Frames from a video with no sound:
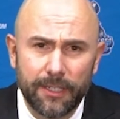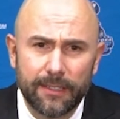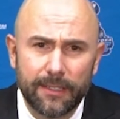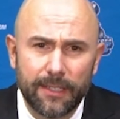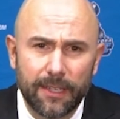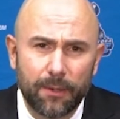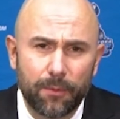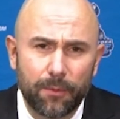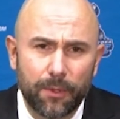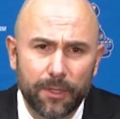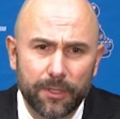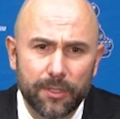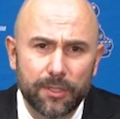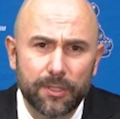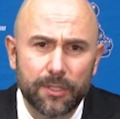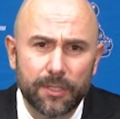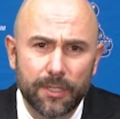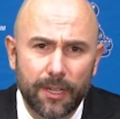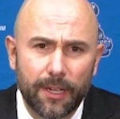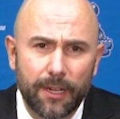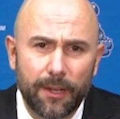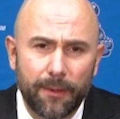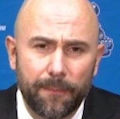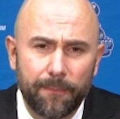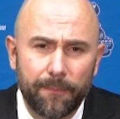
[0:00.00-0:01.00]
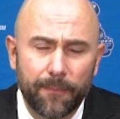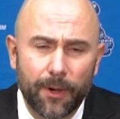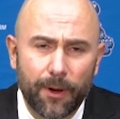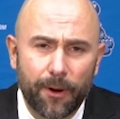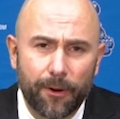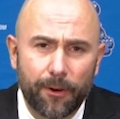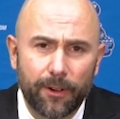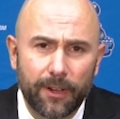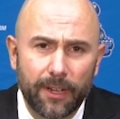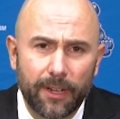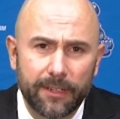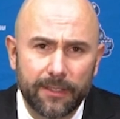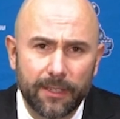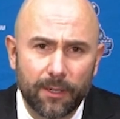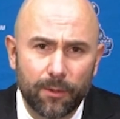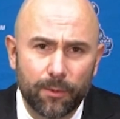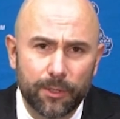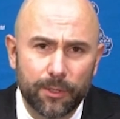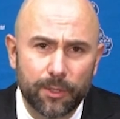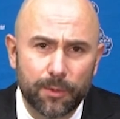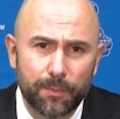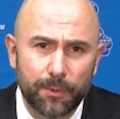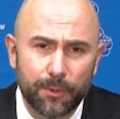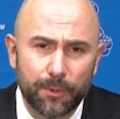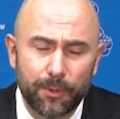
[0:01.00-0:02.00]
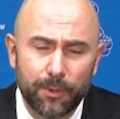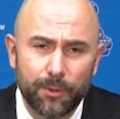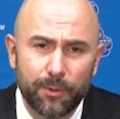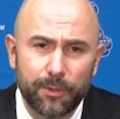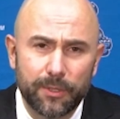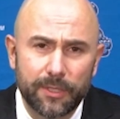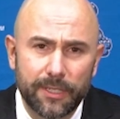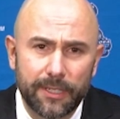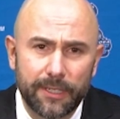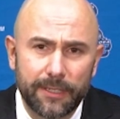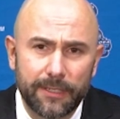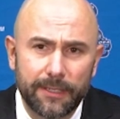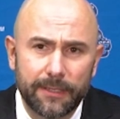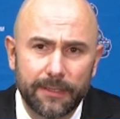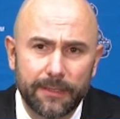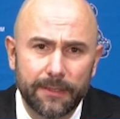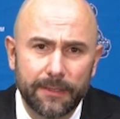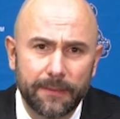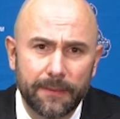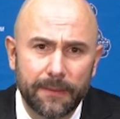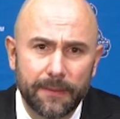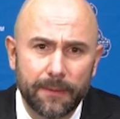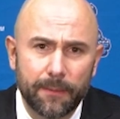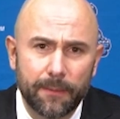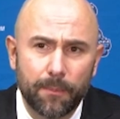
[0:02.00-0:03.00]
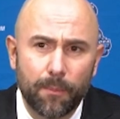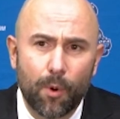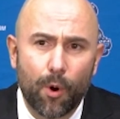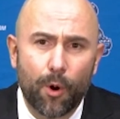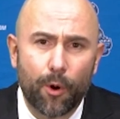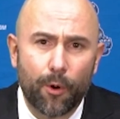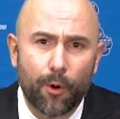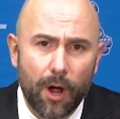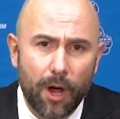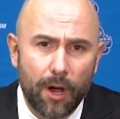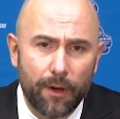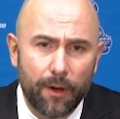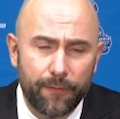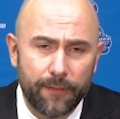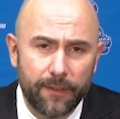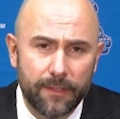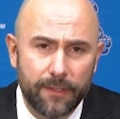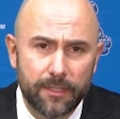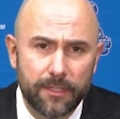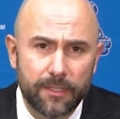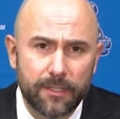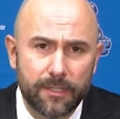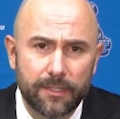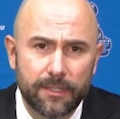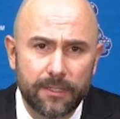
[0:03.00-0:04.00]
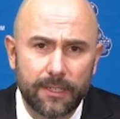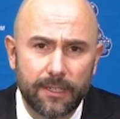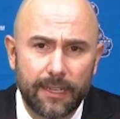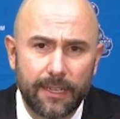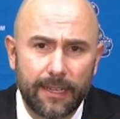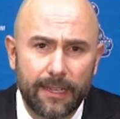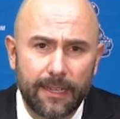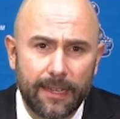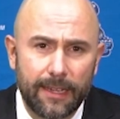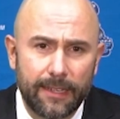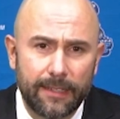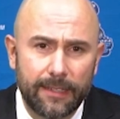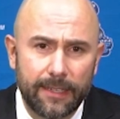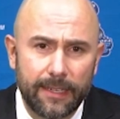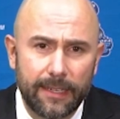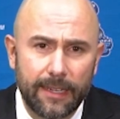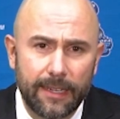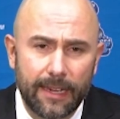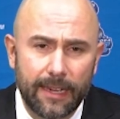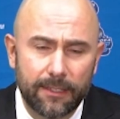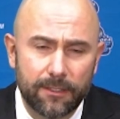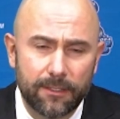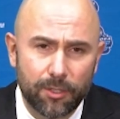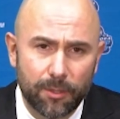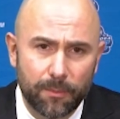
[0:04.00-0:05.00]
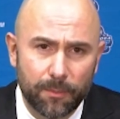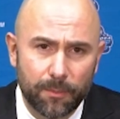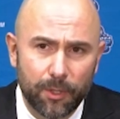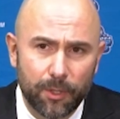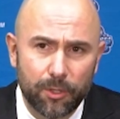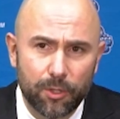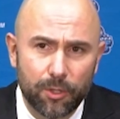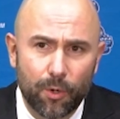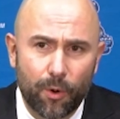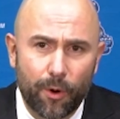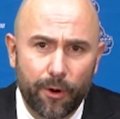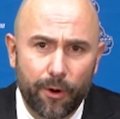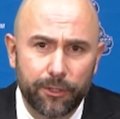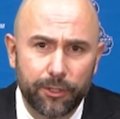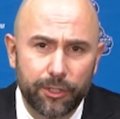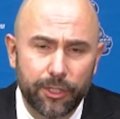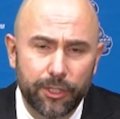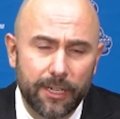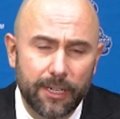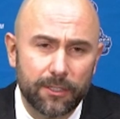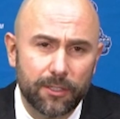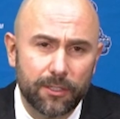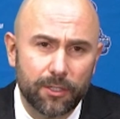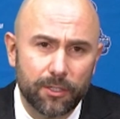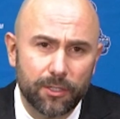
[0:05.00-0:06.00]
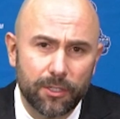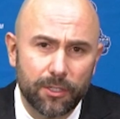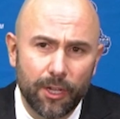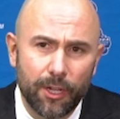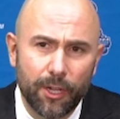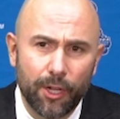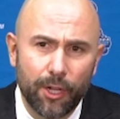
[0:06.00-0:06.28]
that was our line that was producing more offense, and they had some good scoring chances.